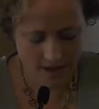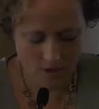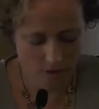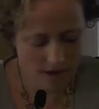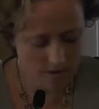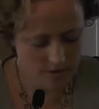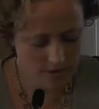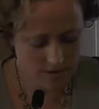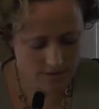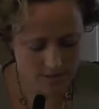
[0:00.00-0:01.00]
I go
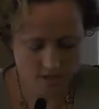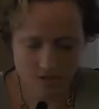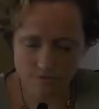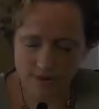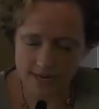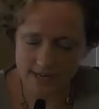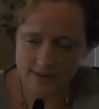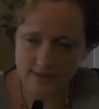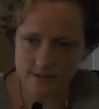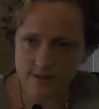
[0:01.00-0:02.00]
out into your
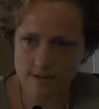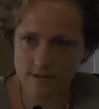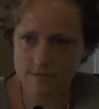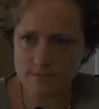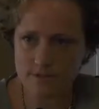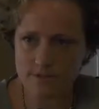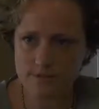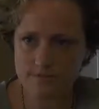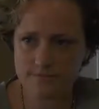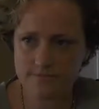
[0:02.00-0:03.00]
radiant arms.
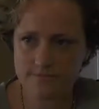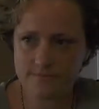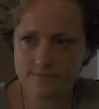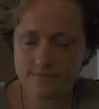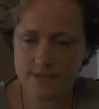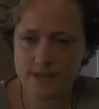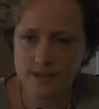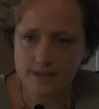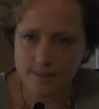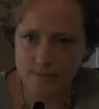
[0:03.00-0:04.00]

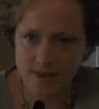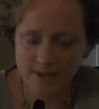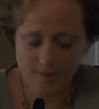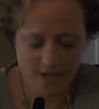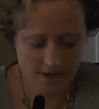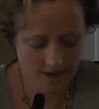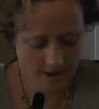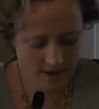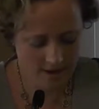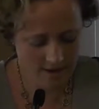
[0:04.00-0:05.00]
The baby and
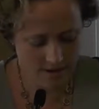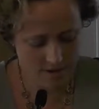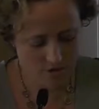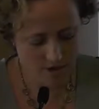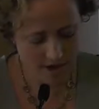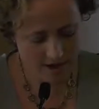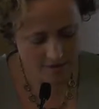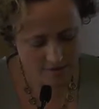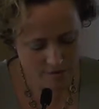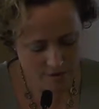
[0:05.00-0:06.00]
I
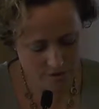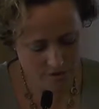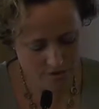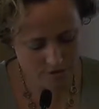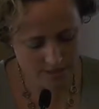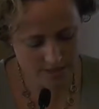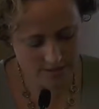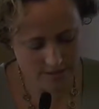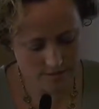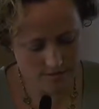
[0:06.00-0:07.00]
drive through your
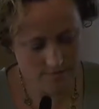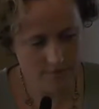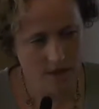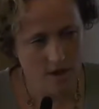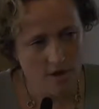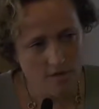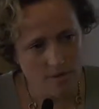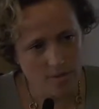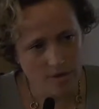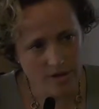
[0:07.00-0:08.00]
streets, over
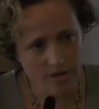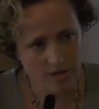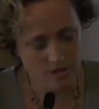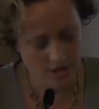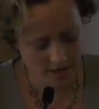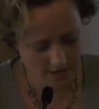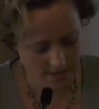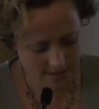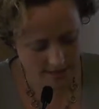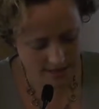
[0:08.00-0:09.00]
the bridge and
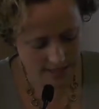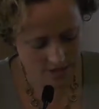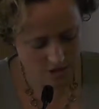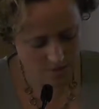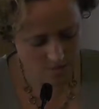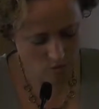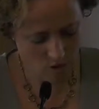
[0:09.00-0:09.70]
its light-chipped